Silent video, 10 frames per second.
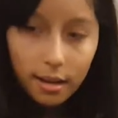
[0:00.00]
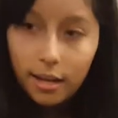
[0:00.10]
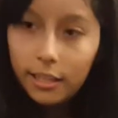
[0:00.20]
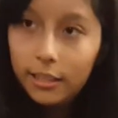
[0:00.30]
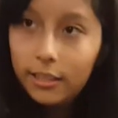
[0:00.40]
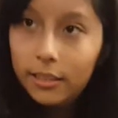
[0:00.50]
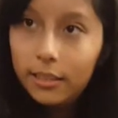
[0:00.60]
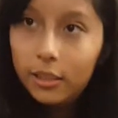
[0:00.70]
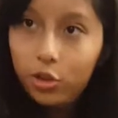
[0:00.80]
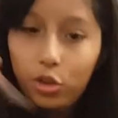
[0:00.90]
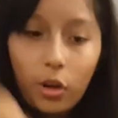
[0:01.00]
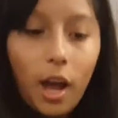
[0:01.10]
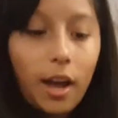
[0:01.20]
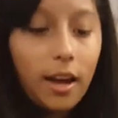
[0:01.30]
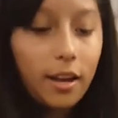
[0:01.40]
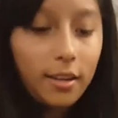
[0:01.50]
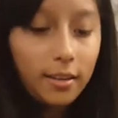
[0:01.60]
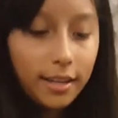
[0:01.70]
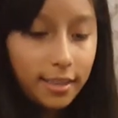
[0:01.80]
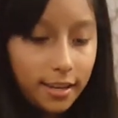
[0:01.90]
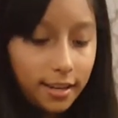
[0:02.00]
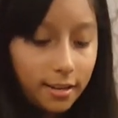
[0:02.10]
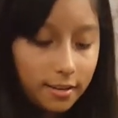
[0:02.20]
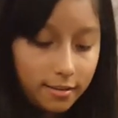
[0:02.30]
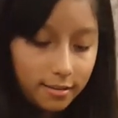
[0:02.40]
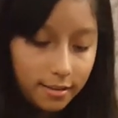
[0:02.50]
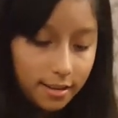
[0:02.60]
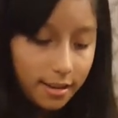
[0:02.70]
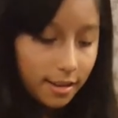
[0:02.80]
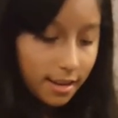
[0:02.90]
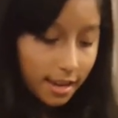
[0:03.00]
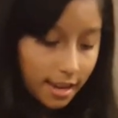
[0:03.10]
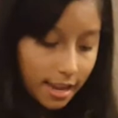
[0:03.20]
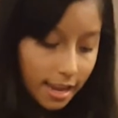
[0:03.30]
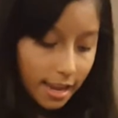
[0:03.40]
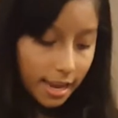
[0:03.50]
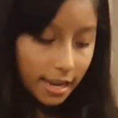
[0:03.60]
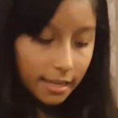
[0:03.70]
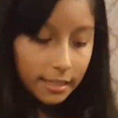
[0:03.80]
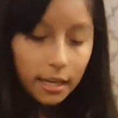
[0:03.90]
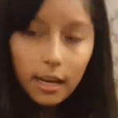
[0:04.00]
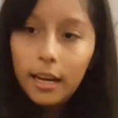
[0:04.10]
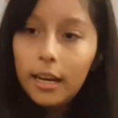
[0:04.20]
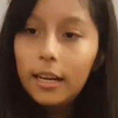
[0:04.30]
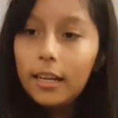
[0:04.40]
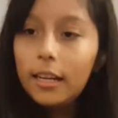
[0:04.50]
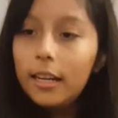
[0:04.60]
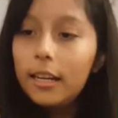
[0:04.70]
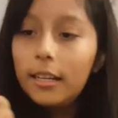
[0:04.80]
A straw, I think. And, uh,